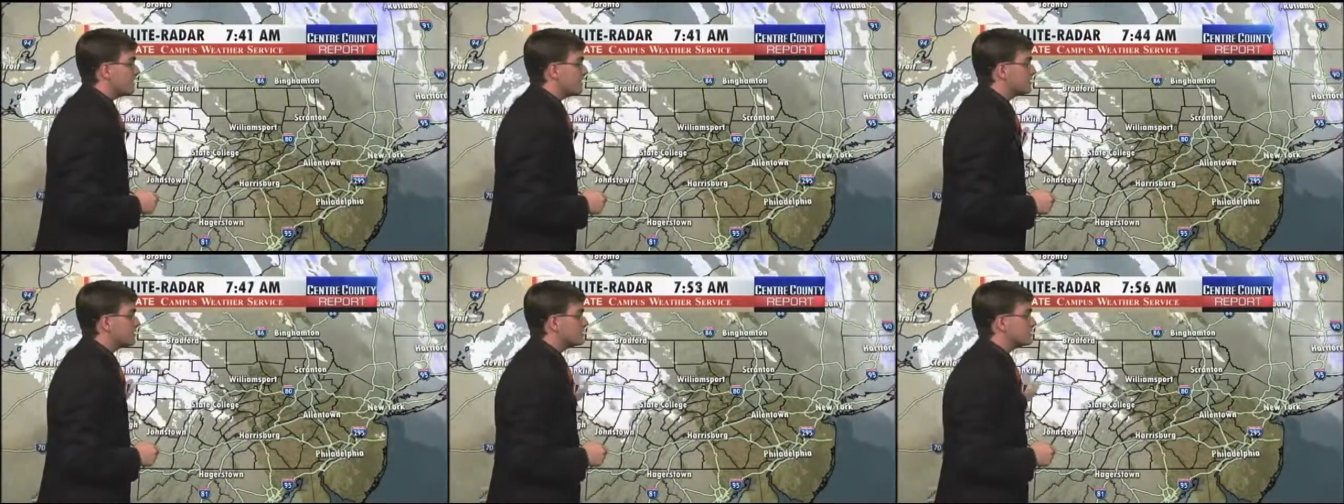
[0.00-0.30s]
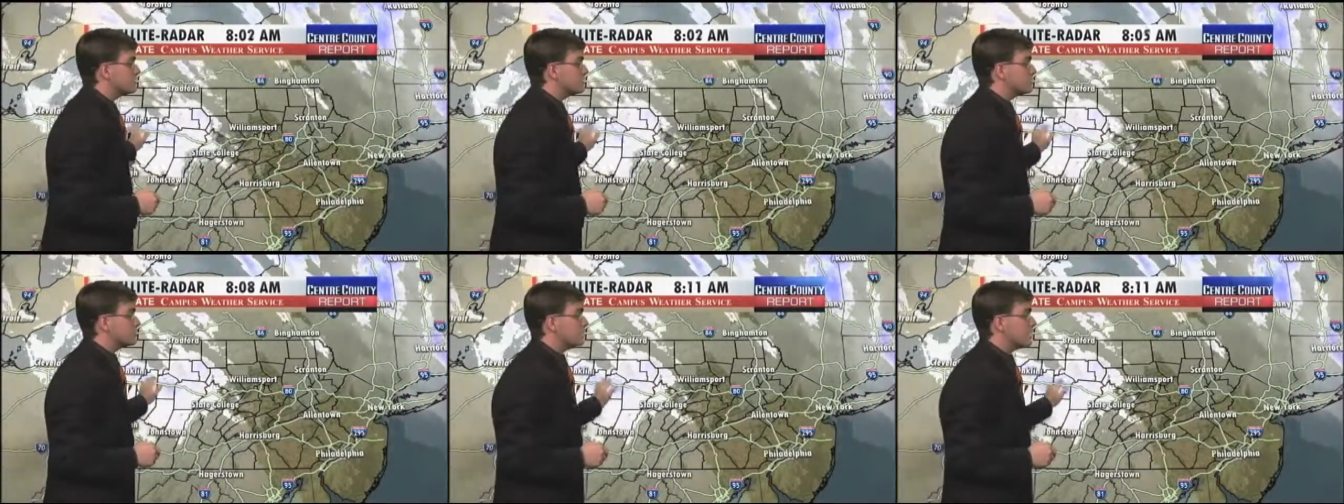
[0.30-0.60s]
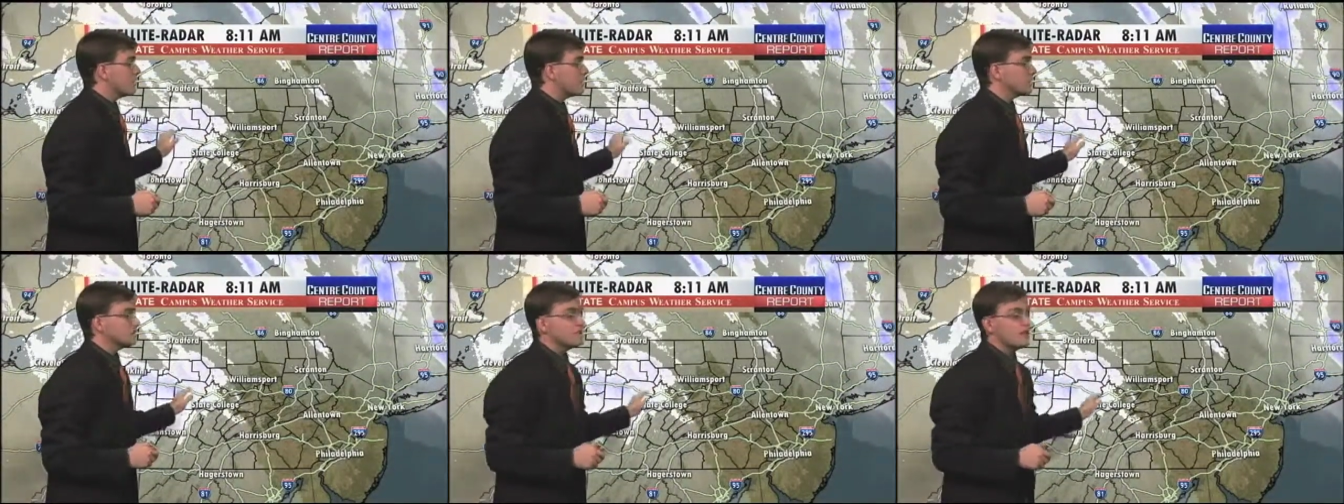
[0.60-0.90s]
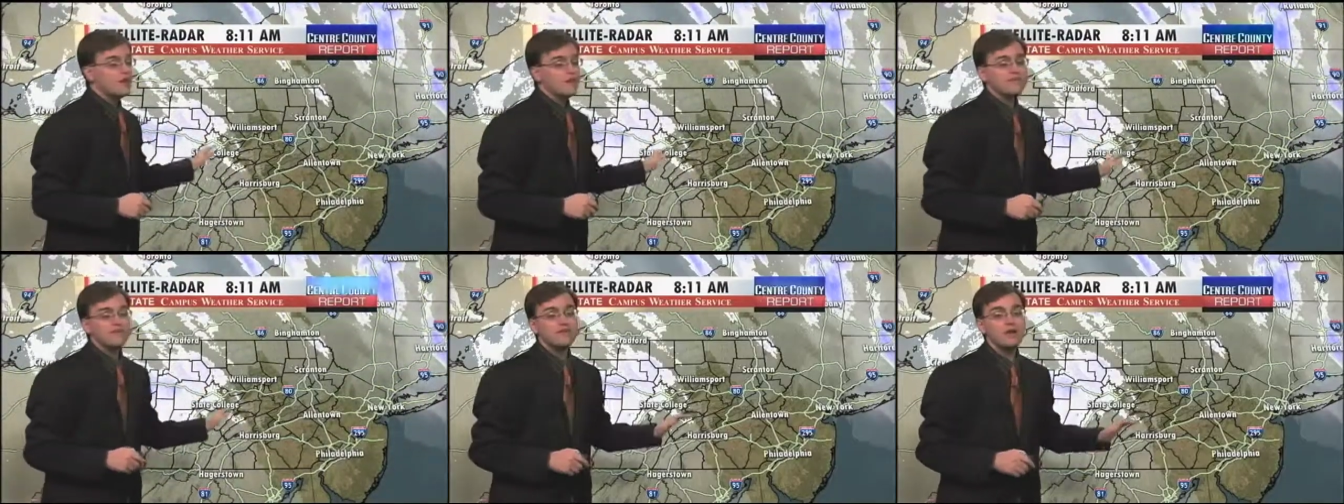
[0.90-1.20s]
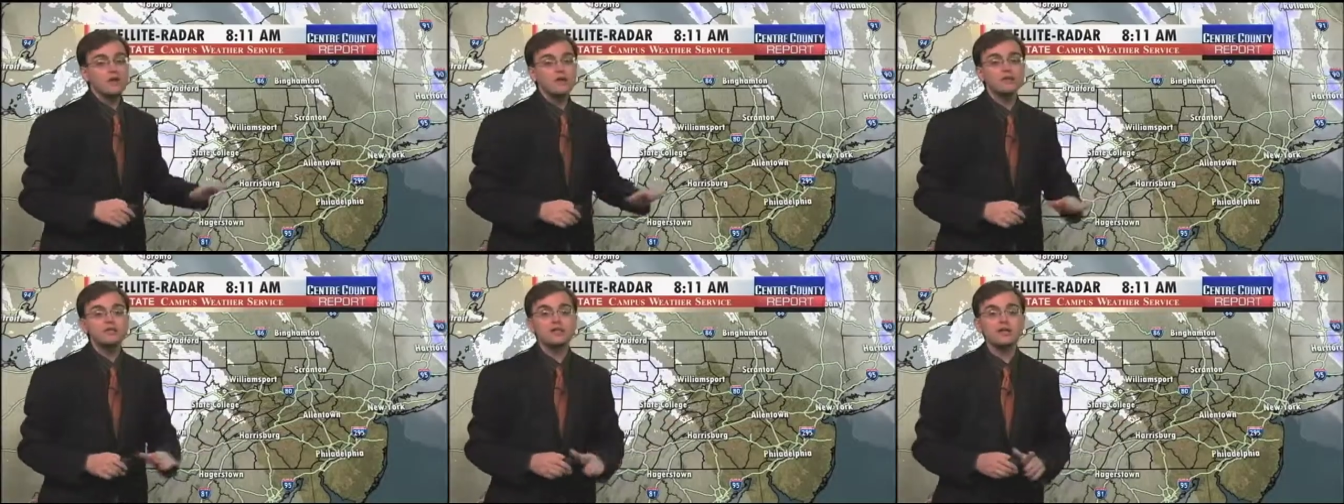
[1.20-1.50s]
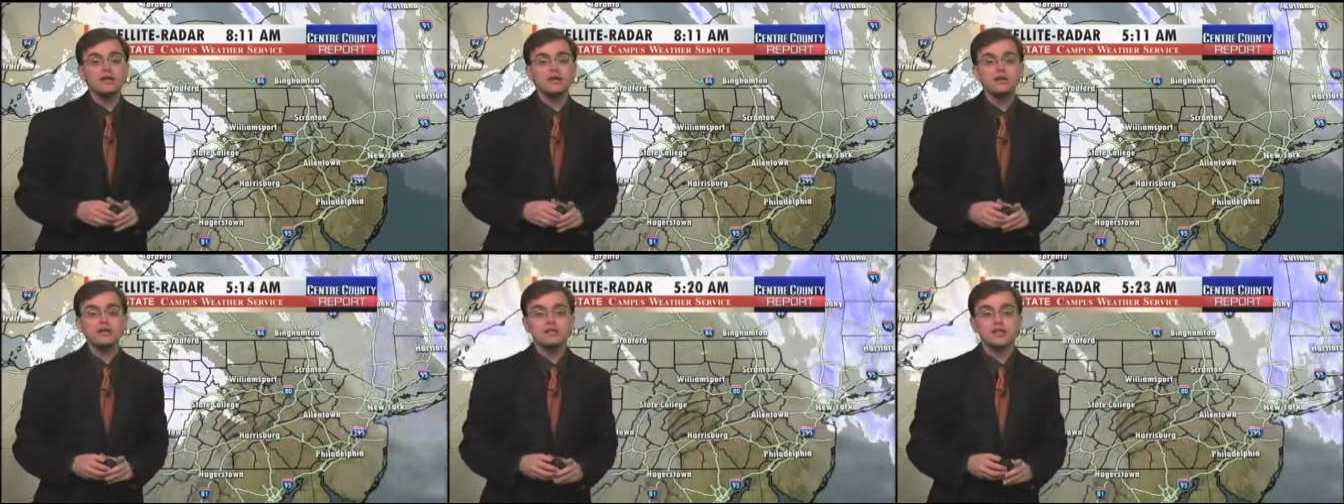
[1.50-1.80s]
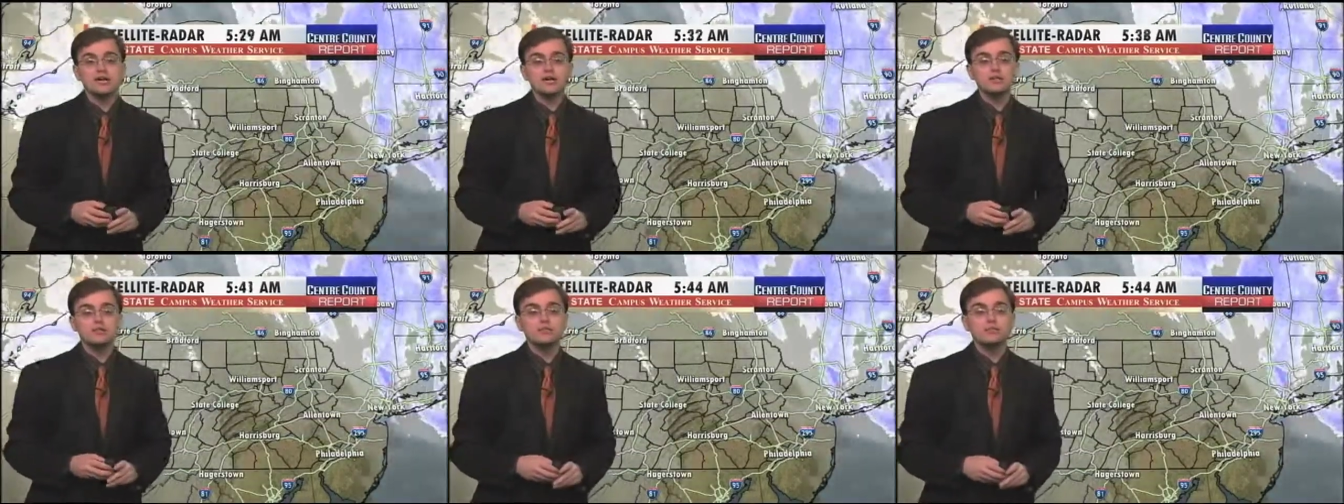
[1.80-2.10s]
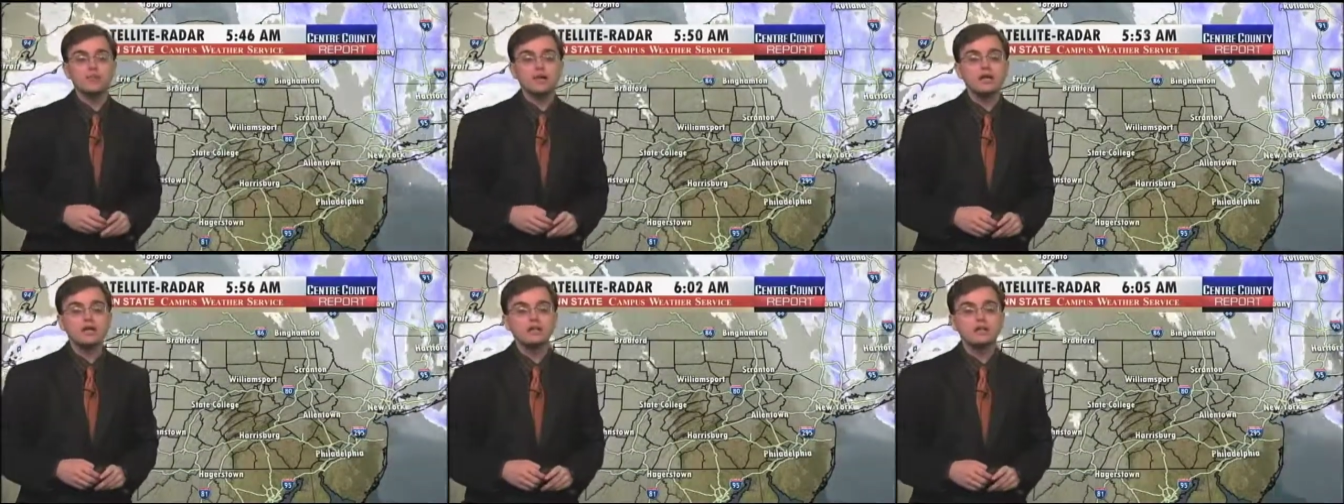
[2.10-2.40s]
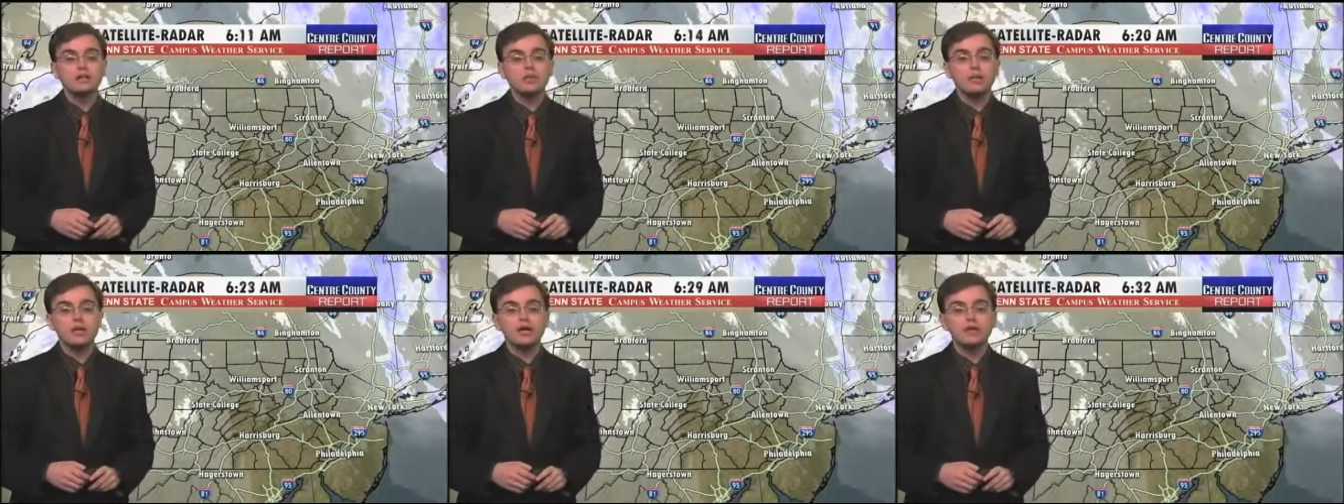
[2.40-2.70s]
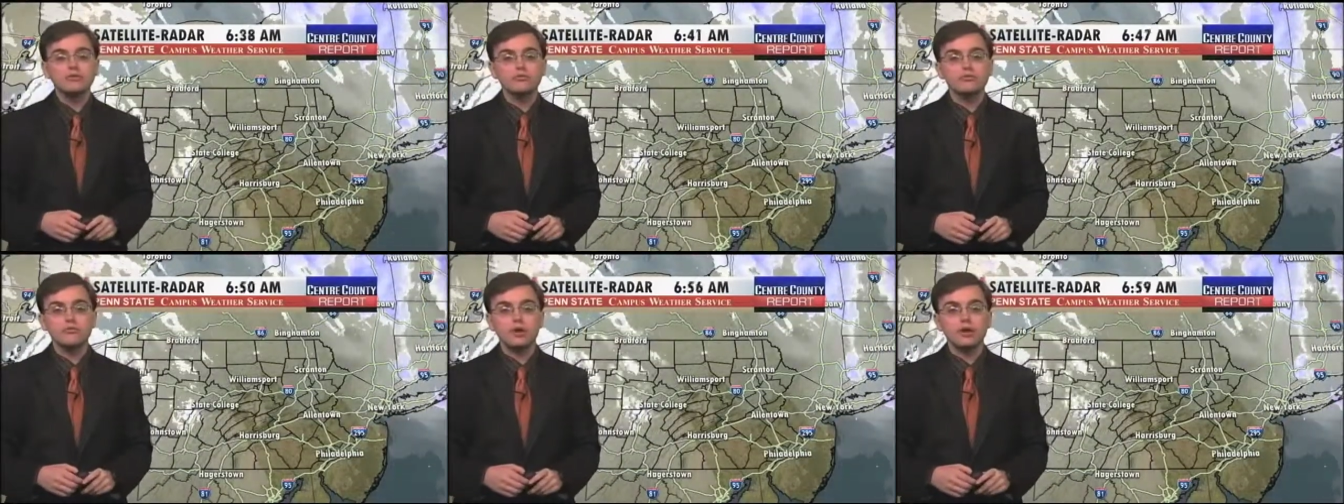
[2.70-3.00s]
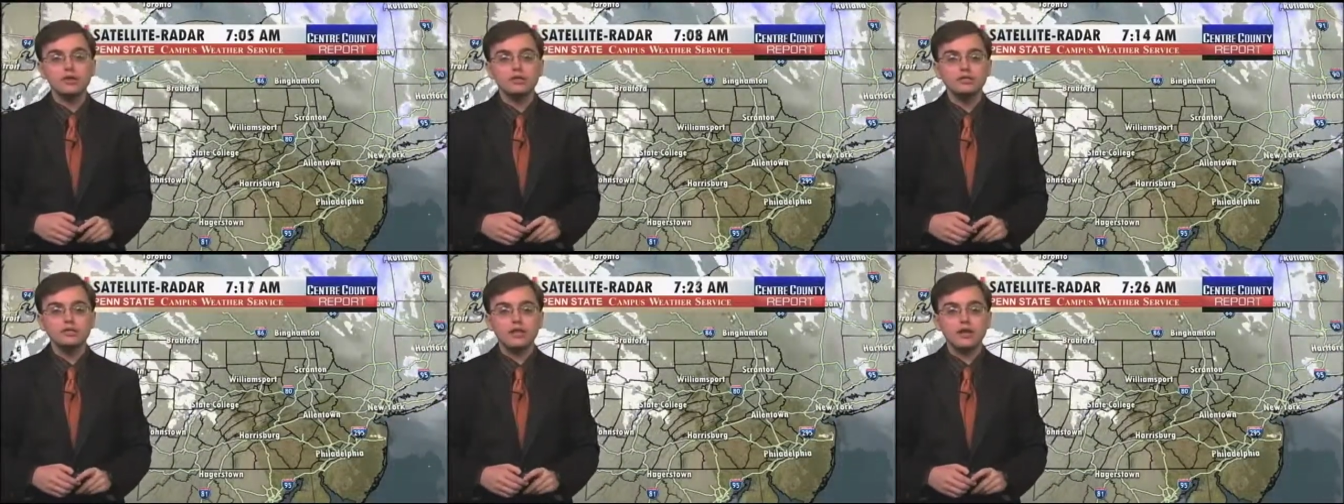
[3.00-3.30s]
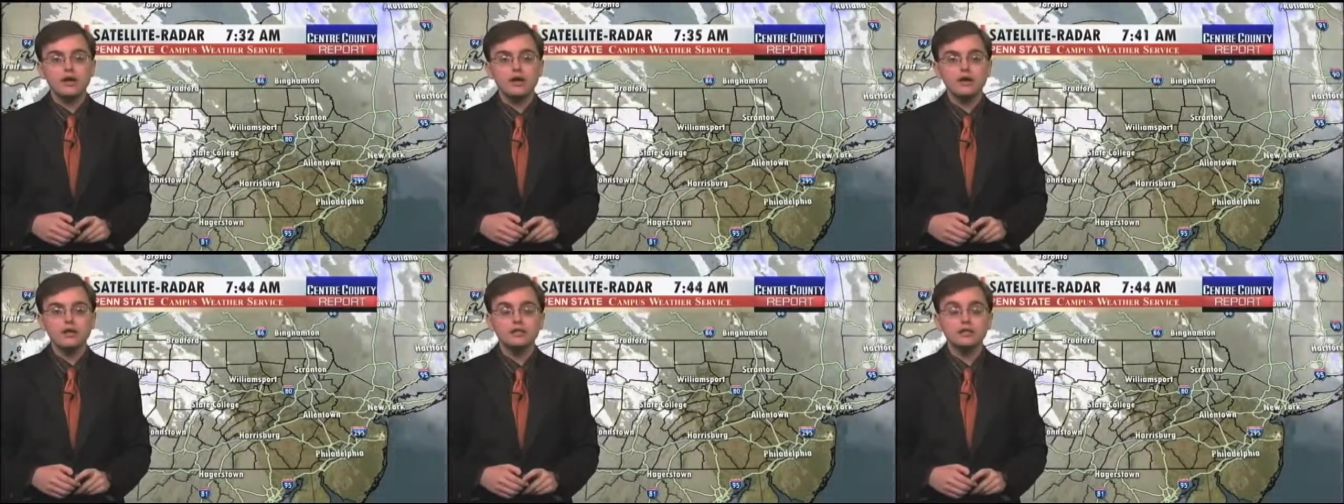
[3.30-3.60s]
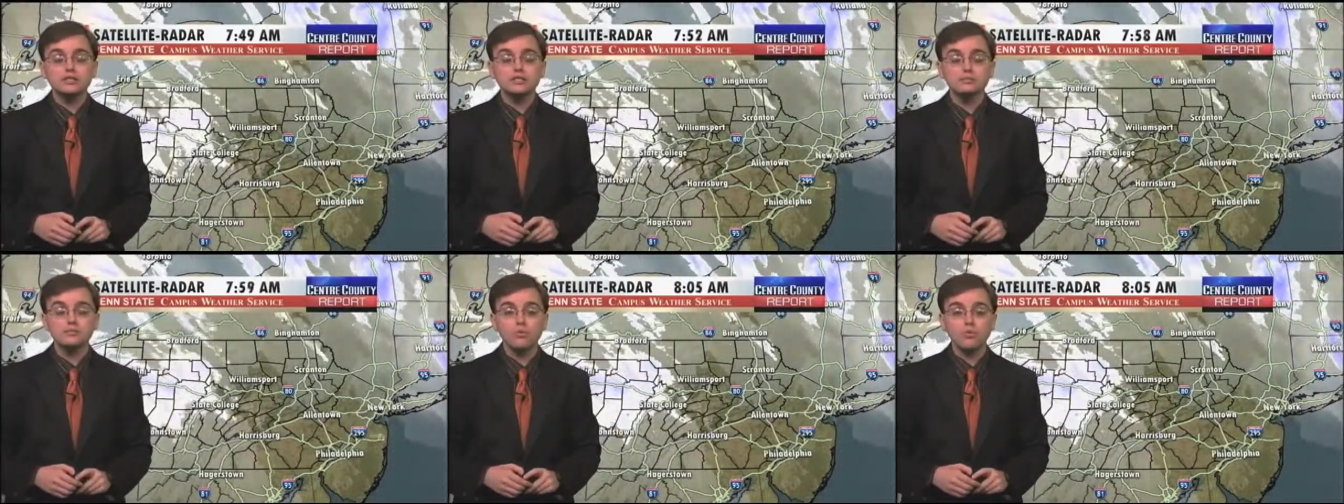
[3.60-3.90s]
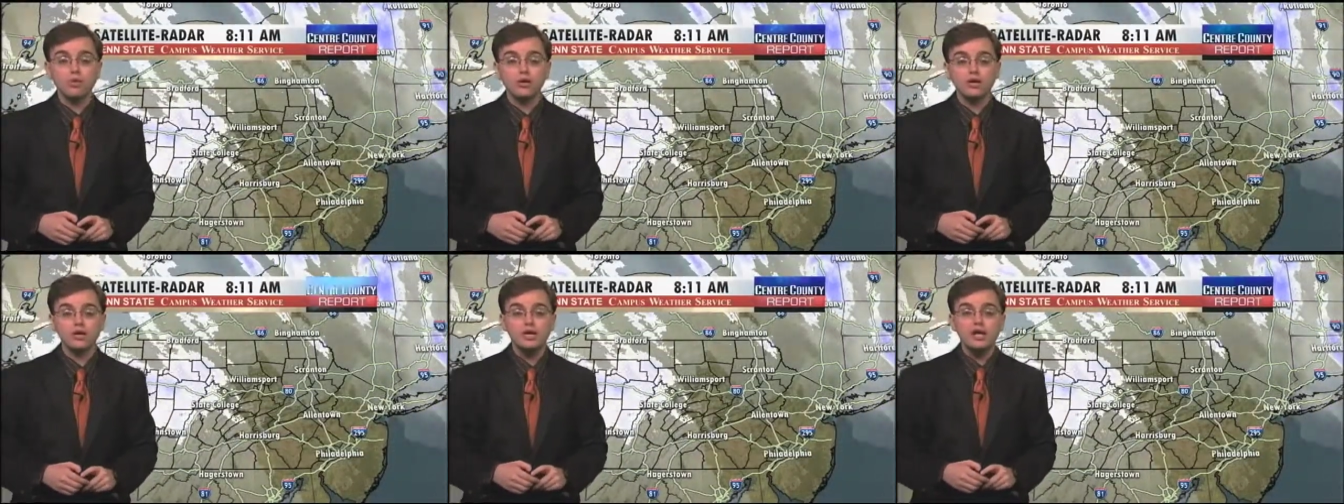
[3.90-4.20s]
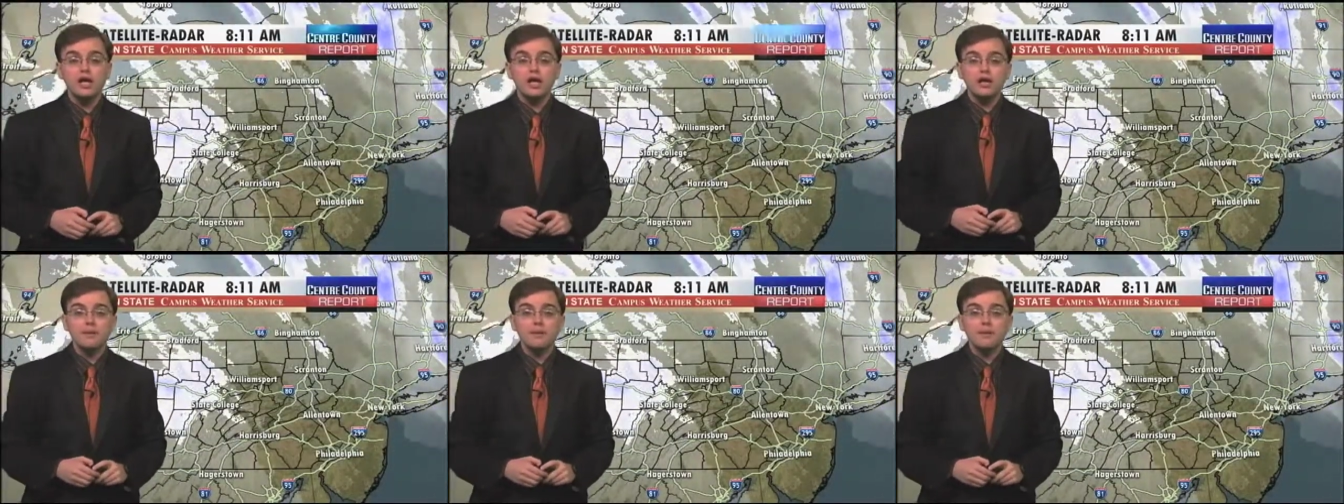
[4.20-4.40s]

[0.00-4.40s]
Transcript: Snow showers, very light in nature, making their way throughout the area this morning.